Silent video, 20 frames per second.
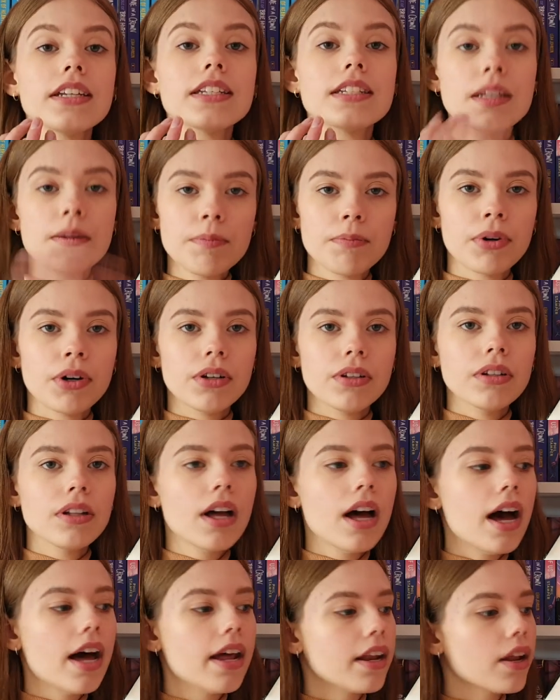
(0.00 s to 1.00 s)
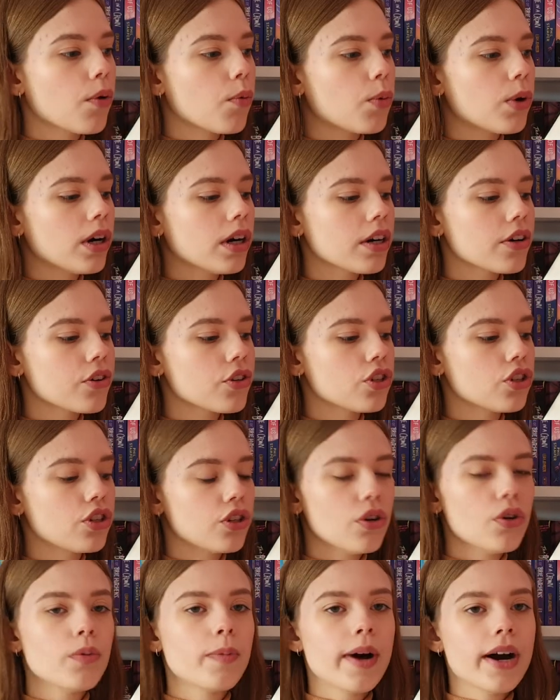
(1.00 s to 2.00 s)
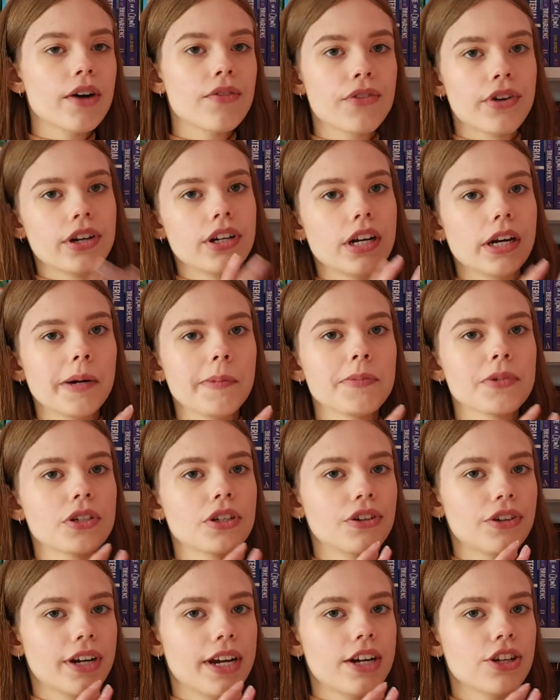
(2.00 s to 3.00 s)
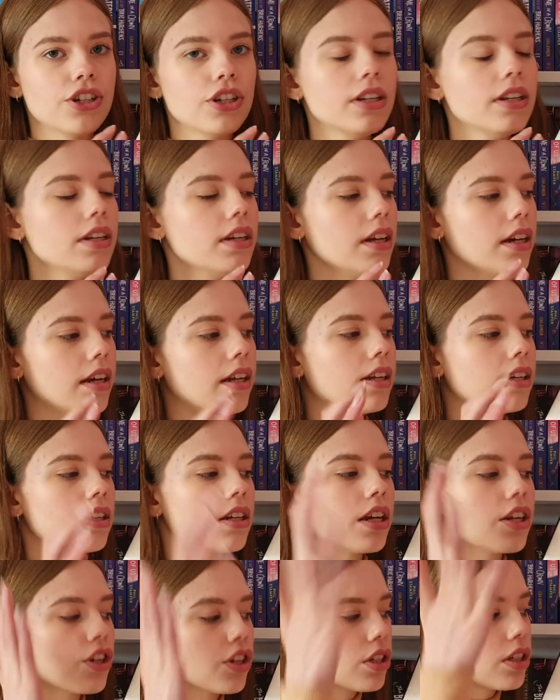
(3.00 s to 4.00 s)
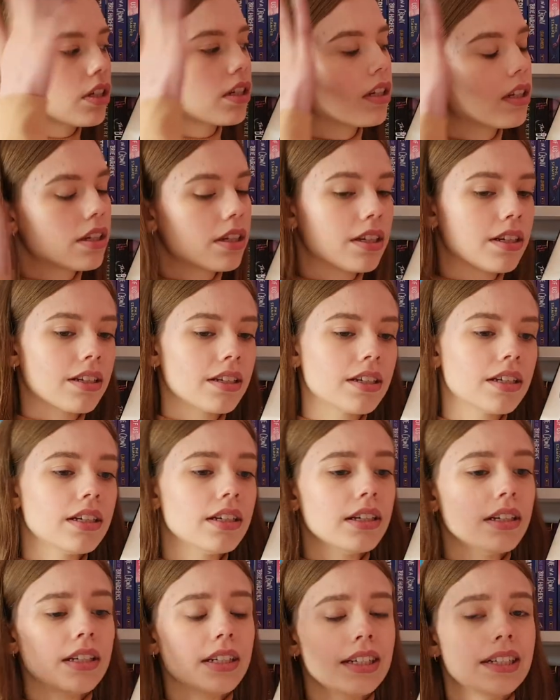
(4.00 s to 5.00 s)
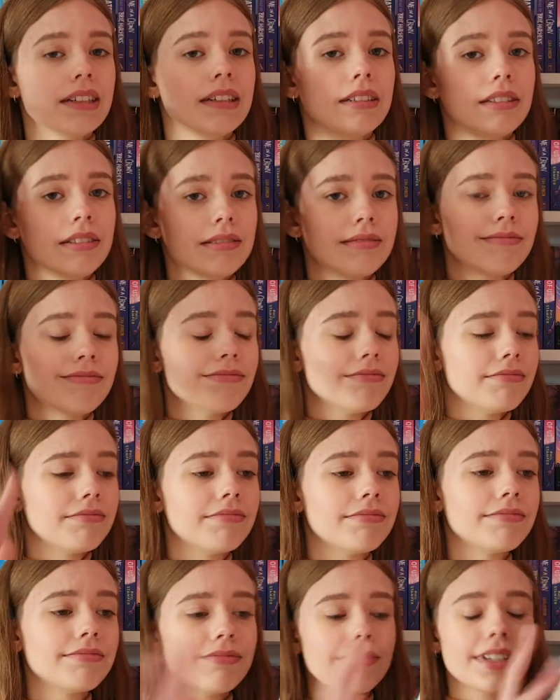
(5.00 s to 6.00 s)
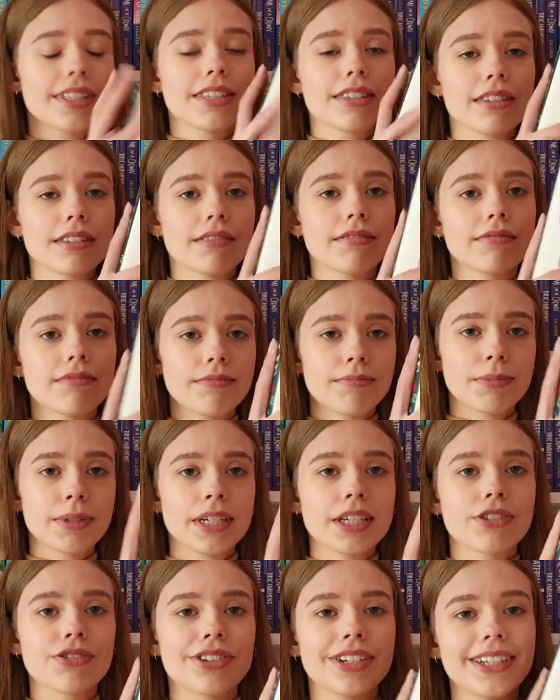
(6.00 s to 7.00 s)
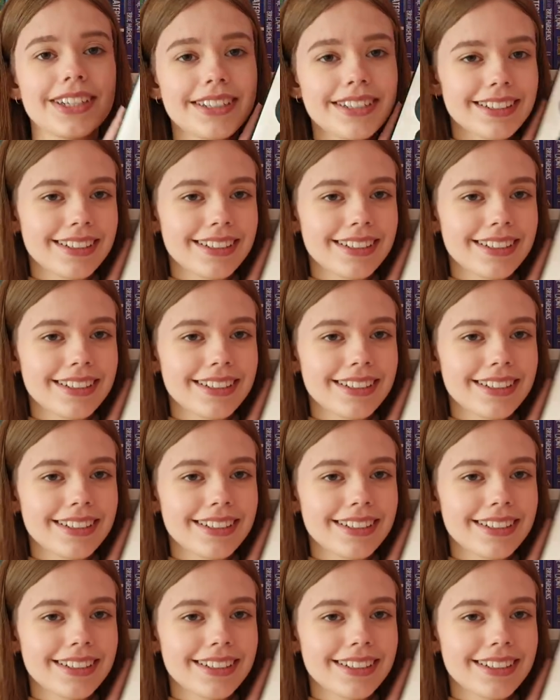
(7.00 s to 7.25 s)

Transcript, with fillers: simple and it works so well for Nirrim's narration and I just mm, please read